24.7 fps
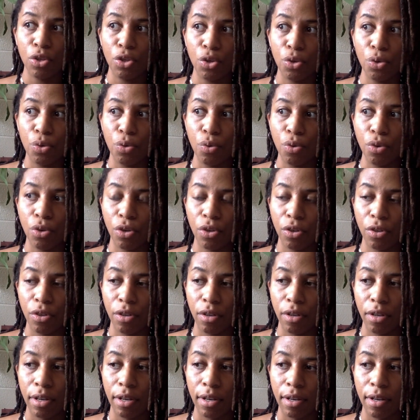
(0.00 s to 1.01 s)
You
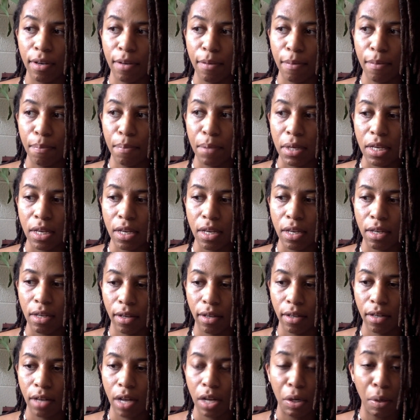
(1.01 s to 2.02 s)
could be
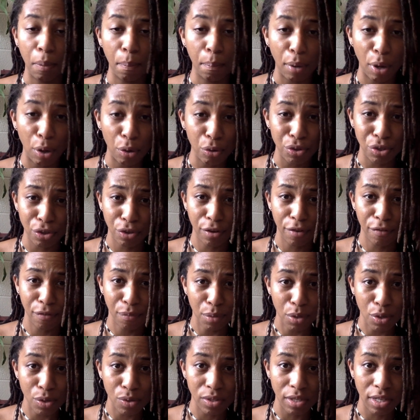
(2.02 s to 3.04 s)
a composer of
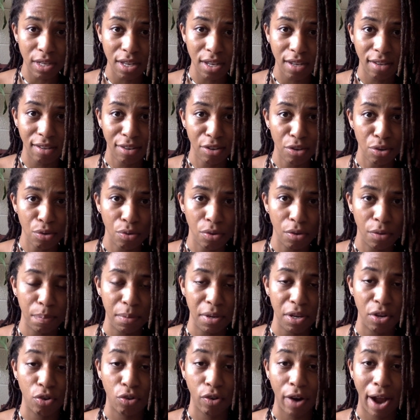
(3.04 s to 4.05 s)
music, and you could
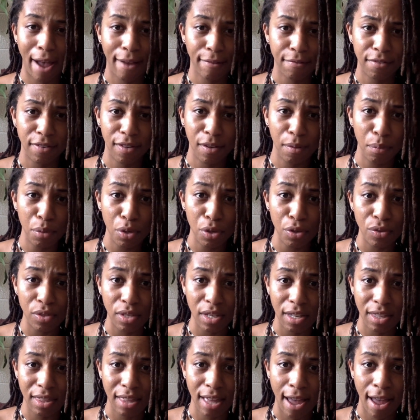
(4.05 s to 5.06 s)
be crafting
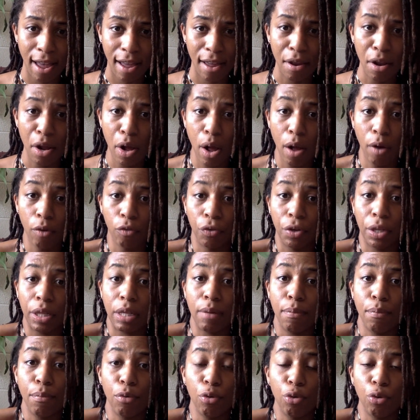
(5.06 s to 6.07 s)
music that
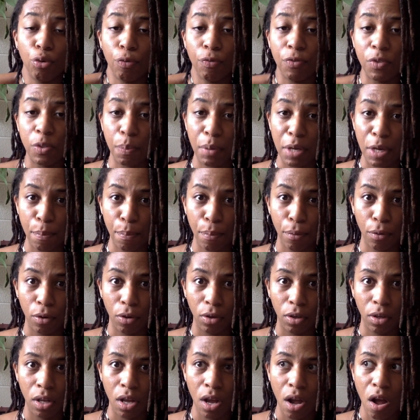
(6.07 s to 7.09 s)
really moves
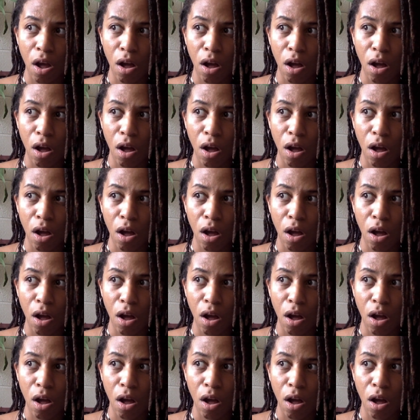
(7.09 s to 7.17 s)
people